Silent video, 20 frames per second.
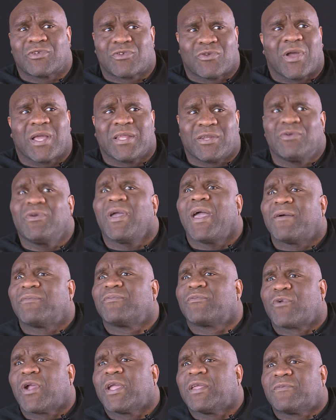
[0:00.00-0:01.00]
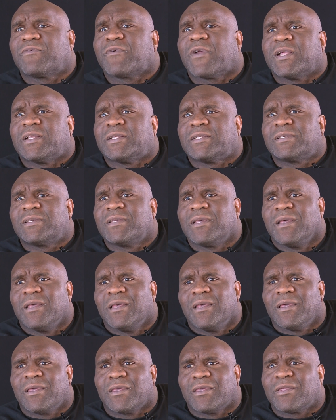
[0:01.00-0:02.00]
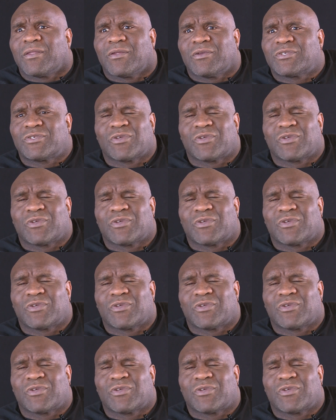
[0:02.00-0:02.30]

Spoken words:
So I do have great friends, you know.